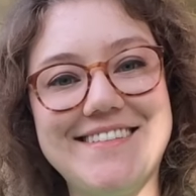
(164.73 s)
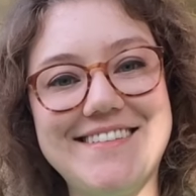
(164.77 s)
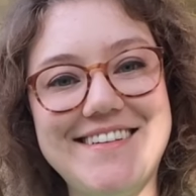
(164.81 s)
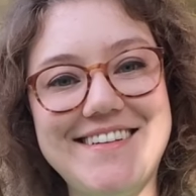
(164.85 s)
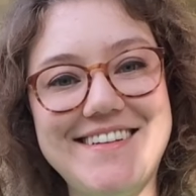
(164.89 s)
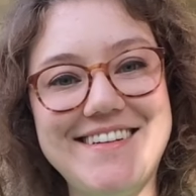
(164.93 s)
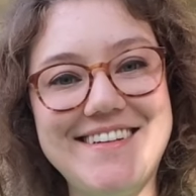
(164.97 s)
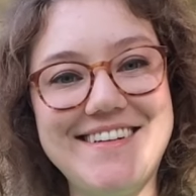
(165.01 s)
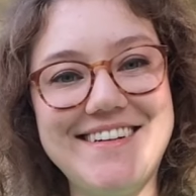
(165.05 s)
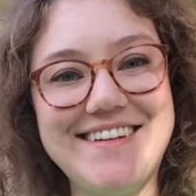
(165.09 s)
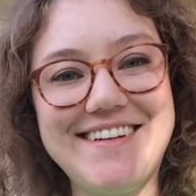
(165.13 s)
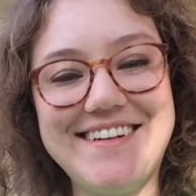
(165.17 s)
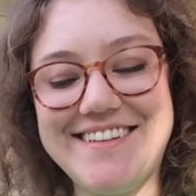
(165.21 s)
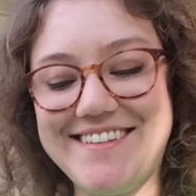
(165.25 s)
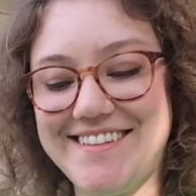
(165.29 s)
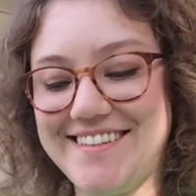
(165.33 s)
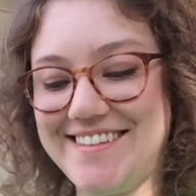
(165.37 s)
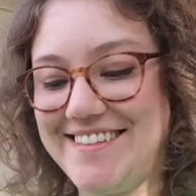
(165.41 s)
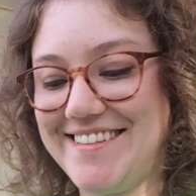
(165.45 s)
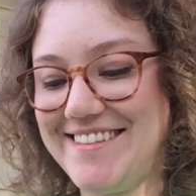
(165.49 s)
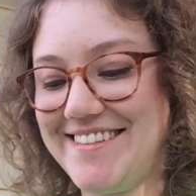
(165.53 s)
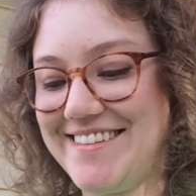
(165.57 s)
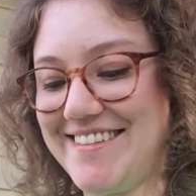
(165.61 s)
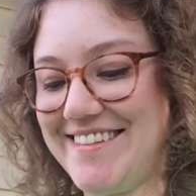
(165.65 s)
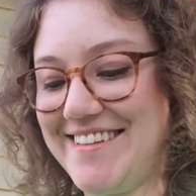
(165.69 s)
Ta-da!
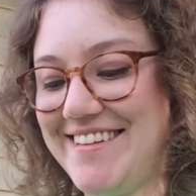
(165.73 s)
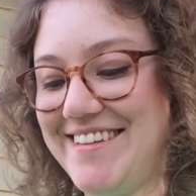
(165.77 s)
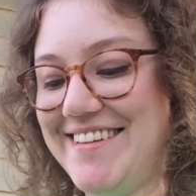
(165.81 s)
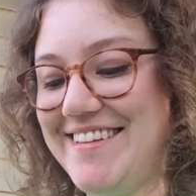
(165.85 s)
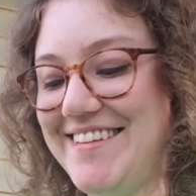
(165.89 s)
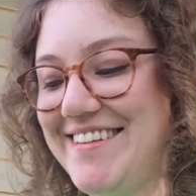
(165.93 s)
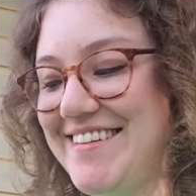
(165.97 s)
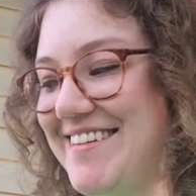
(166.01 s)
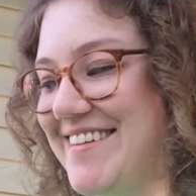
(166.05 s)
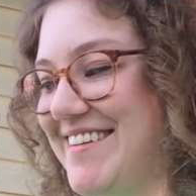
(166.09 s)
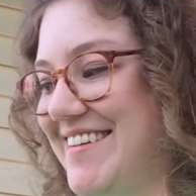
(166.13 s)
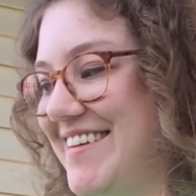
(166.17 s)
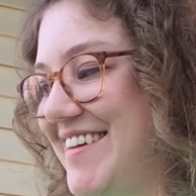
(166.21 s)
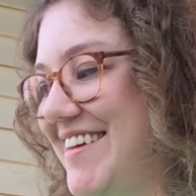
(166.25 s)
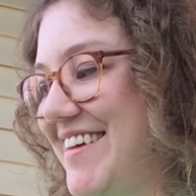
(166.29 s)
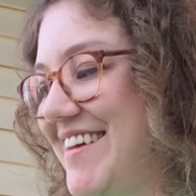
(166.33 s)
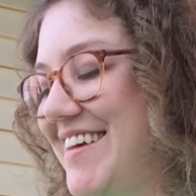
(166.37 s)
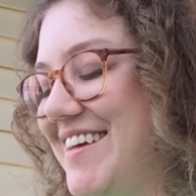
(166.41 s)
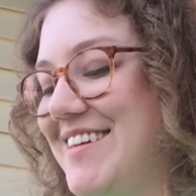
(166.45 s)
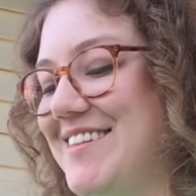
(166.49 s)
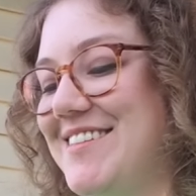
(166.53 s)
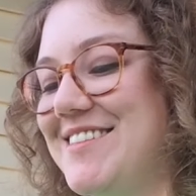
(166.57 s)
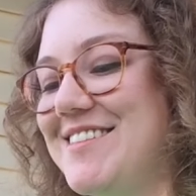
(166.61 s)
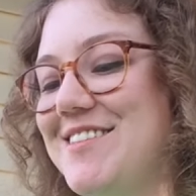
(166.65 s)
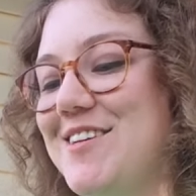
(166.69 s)

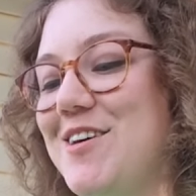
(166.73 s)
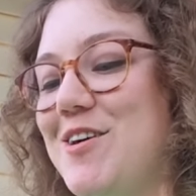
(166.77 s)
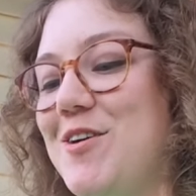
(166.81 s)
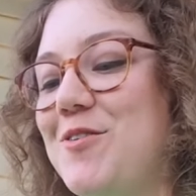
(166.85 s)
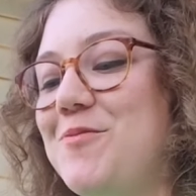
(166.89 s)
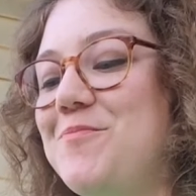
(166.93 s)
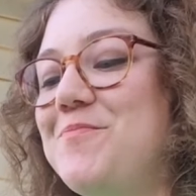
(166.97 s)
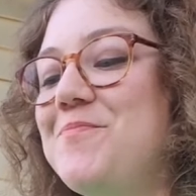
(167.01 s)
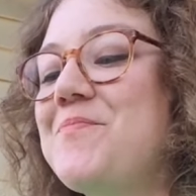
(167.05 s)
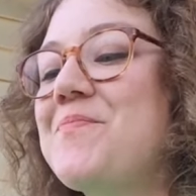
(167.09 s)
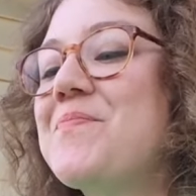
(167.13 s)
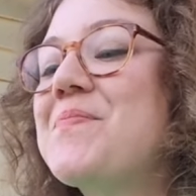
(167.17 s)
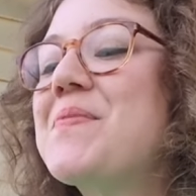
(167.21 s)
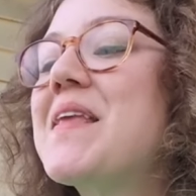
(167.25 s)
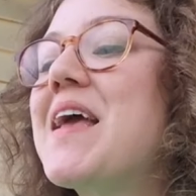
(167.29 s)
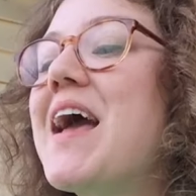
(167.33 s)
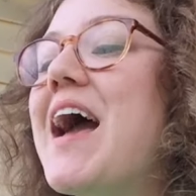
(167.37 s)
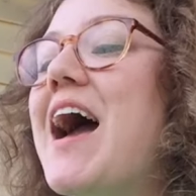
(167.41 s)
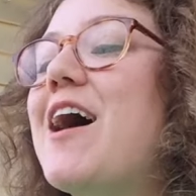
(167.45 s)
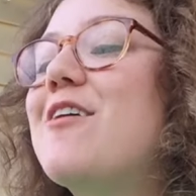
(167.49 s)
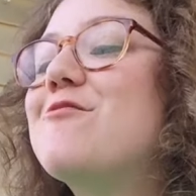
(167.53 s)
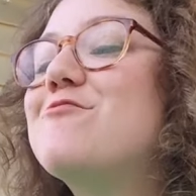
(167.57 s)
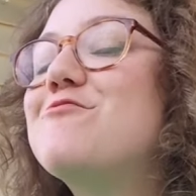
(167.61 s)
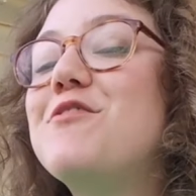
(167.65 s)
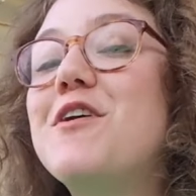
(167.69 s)
So
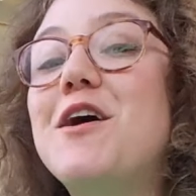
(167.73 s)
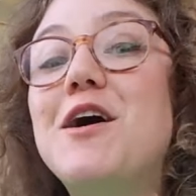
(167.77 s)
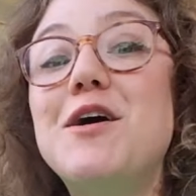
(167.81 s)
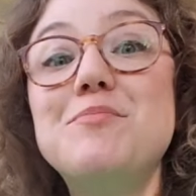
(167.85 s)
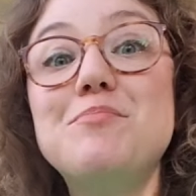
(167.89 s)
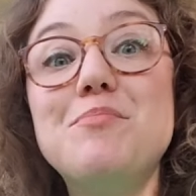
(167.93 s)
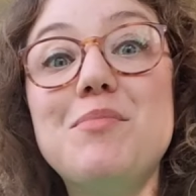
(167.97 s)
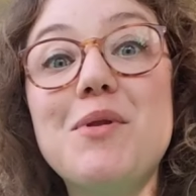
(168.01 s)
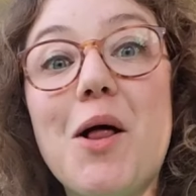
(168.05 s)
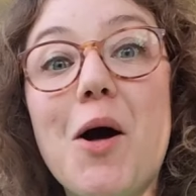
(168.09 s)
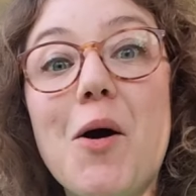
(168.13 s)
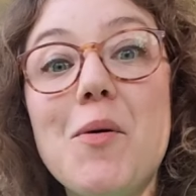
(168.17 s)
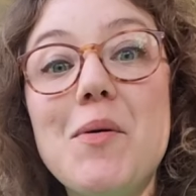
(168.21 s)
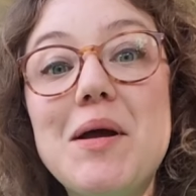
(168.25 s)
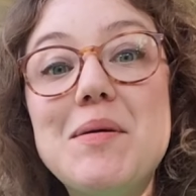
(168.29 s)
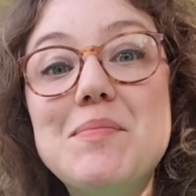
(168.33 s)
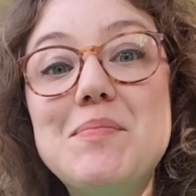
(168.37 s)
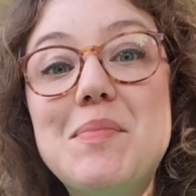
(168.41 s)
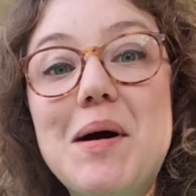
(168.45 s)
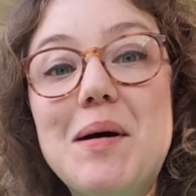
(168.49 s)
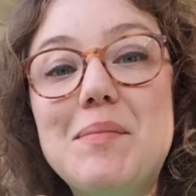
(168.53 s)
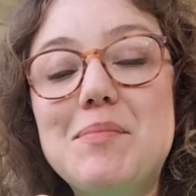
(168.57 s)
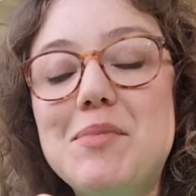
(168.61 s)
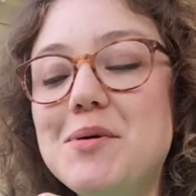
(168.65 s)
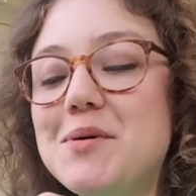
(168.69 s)
have fun blowing
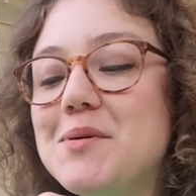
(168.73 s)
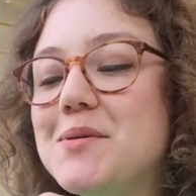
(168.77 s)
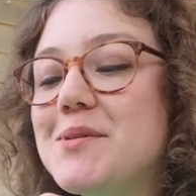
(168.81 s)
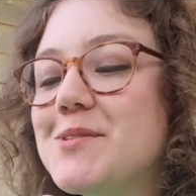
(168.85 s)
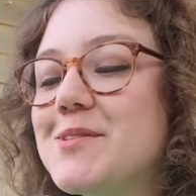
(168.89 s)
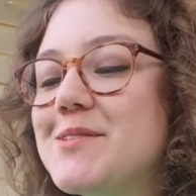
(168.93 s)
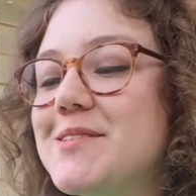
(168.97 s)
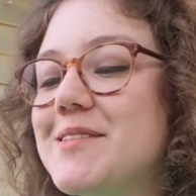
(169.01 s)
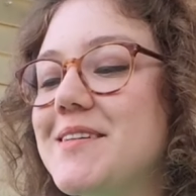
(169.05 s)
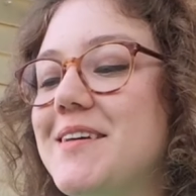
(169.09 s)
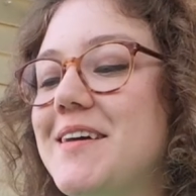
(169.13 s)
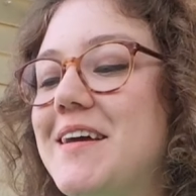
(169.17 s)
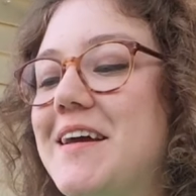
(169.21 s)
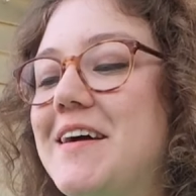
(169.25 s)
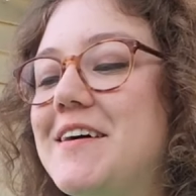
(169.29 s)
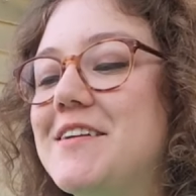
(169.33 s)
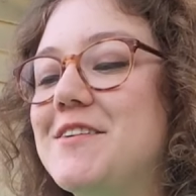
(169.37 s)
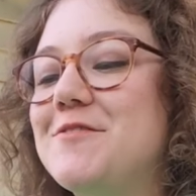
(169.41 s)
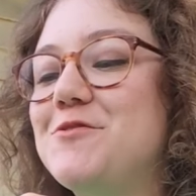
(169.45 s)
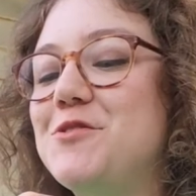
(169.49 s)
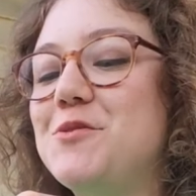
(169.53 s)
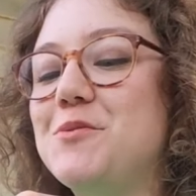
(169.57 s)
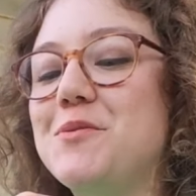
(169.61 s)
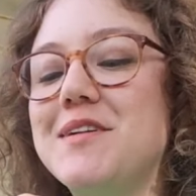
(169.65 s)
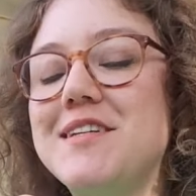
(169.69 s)
bubbles, and
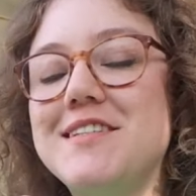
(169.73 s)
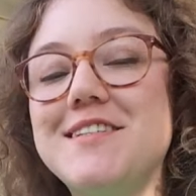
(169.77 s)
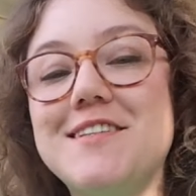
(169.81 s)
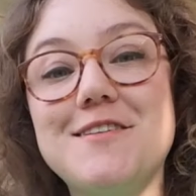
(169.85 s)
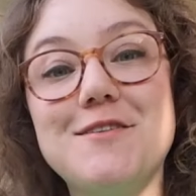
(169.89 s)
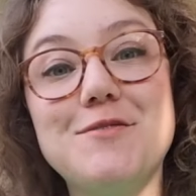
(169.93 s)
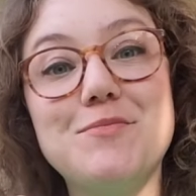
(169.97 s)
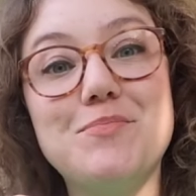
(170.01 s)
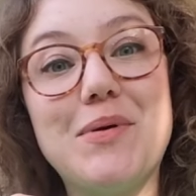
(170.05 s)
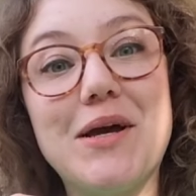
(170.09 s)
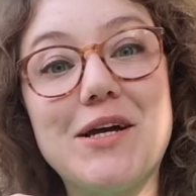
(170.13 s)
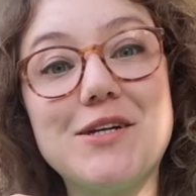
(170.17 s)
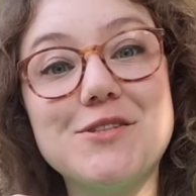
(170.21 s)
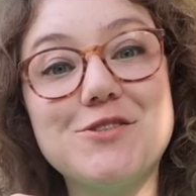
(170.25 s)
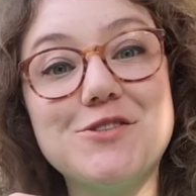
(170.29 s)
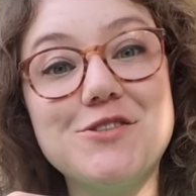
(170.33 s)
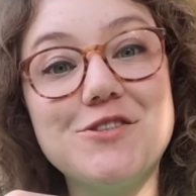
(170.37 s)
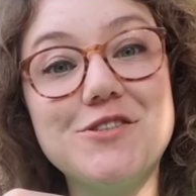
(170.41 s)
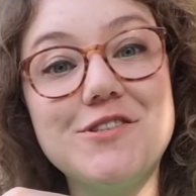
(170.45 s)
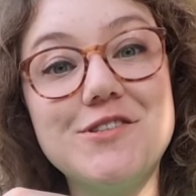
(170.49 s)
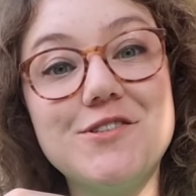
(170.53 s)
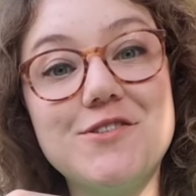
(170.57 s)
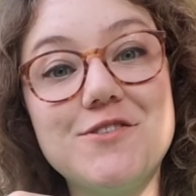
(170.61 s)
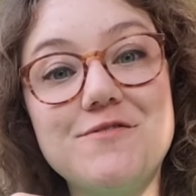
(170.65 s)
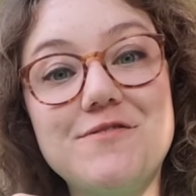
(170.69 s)
if you want to send
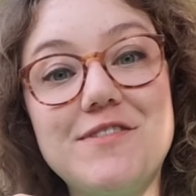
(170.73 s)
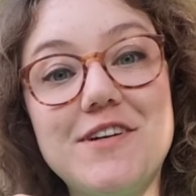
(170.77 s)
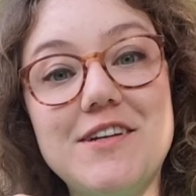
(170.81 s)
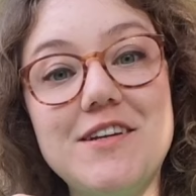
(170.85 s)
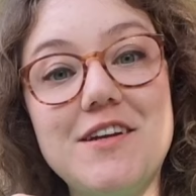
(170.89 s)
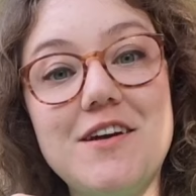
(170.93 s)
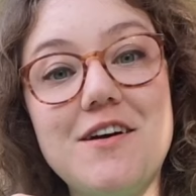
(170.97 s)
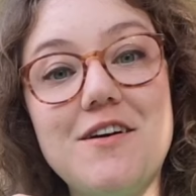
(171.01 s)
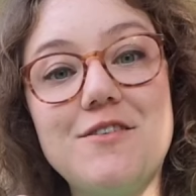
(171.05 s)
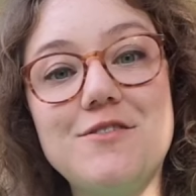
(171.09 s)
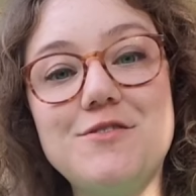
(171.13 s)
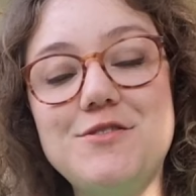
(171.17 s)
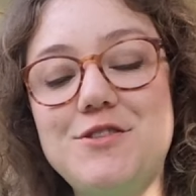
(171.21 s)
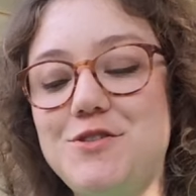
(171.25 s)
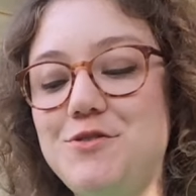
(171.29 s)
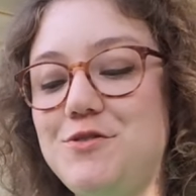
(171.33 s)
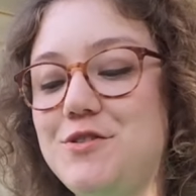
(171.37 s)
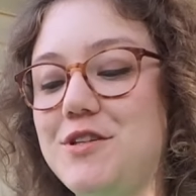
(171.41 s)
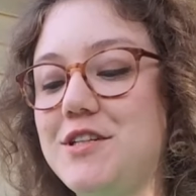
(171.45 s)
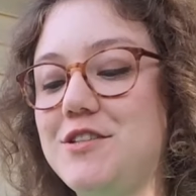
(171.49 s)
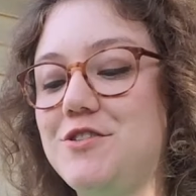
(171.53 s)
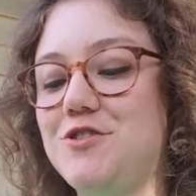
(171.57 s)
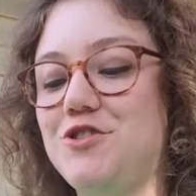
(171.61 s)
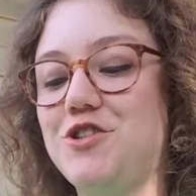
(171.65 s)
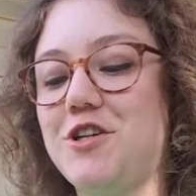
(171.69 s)
pictures or videos, you
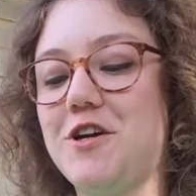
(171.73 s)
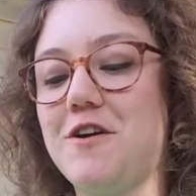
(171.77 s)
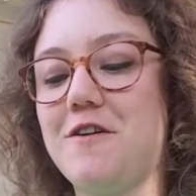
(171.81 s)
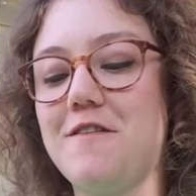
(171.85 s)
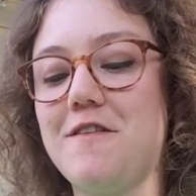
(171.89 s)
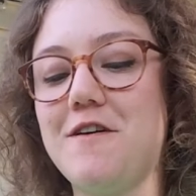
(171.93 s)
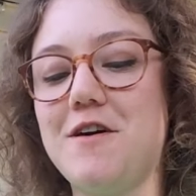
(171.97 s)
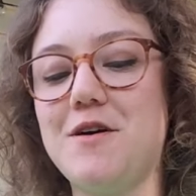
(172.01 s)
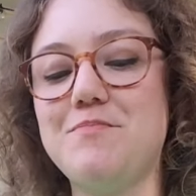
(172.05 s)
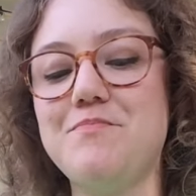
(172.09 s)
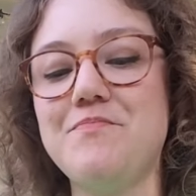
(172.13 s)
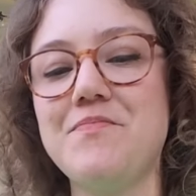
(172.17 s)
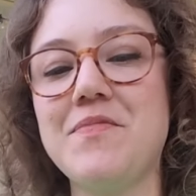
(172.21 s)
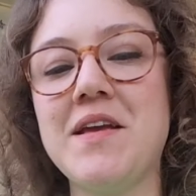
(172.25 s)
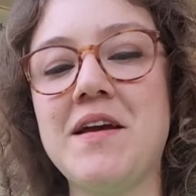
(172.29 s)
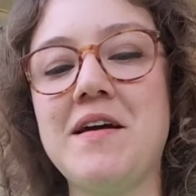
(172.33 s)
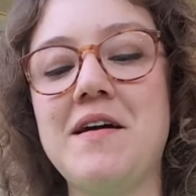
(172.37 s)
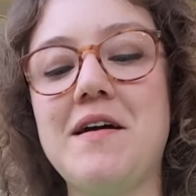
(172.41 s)
can share them